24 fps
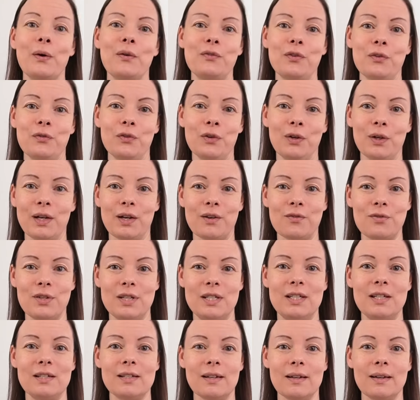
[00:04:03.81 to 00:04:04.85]
for full coverage
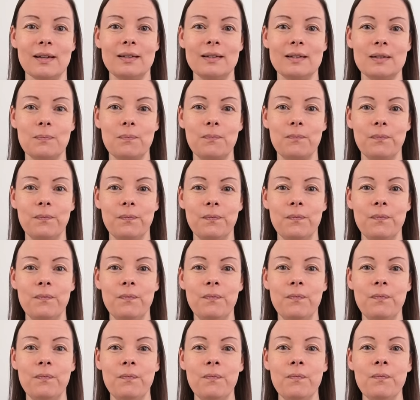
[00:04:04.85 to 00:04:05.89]
designs.
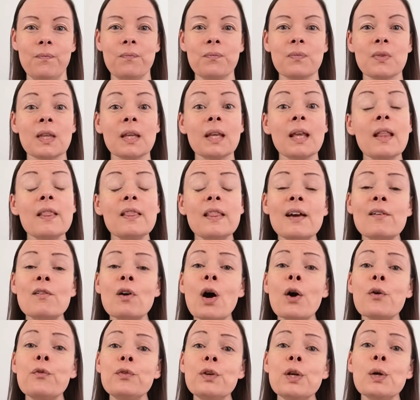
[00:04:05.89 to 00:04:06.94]
There are
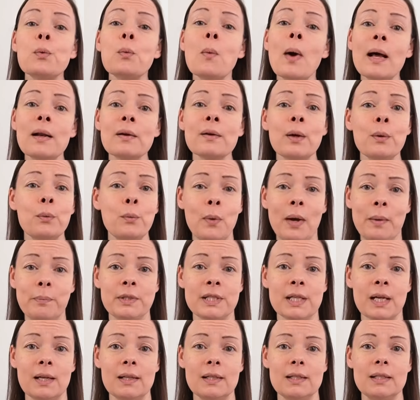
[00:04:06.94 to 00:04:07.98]
a few well-known
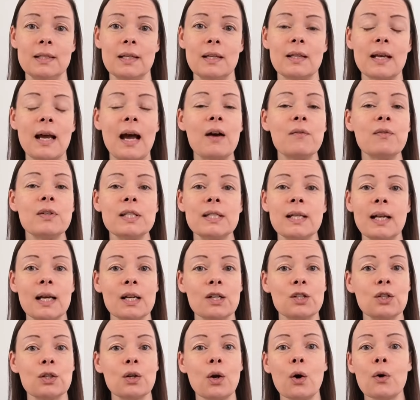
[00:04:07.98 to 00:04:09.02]
websites that have a
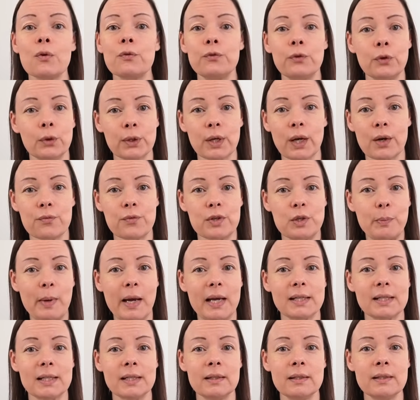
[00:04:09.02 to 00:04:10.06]
selection of full coverage
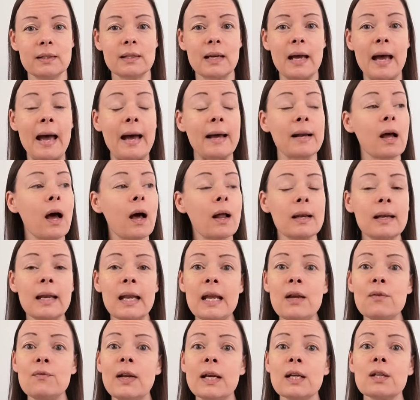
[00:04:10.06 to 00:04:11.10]
patterns, and I'll
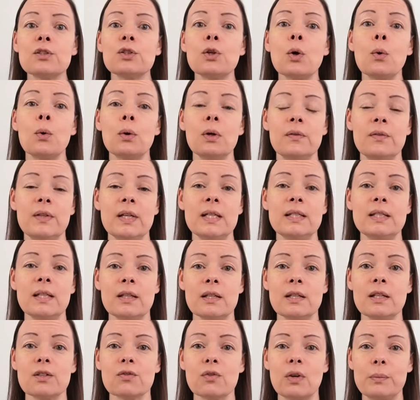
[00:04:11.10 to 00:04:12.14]
leave links to all of these in the
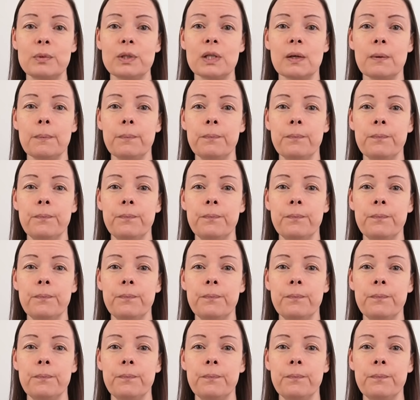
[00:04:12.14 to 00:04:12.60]
description.